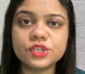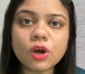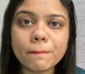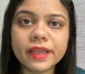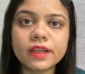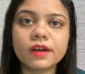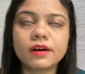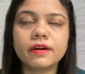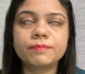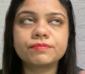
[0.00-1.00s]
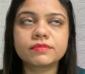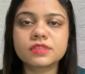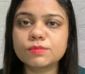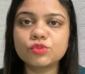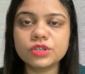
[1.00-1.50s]
topic,
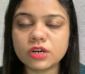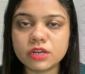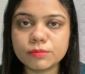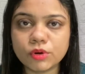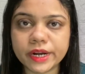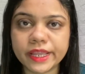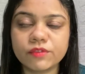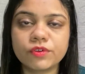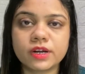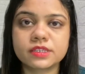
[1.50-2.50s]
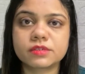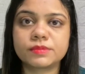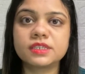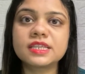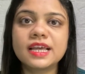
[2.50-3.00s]
smoother onboarding for
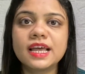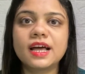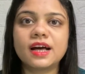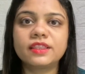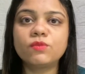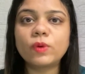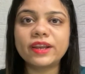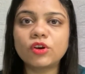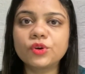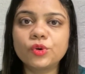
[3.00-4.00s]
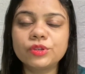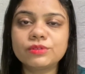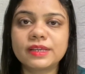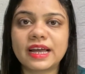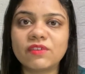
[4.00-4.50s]
customers, then why not go to
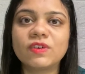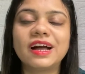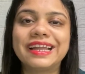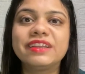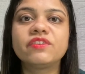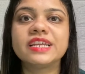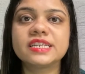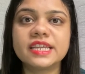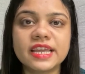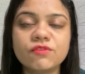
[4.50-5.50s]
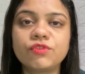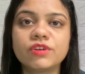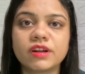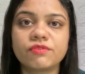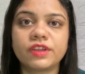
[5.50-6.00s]
Canva and create an
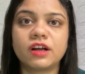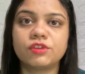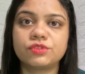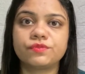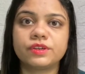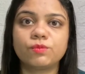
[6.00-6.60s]
infographic out of it?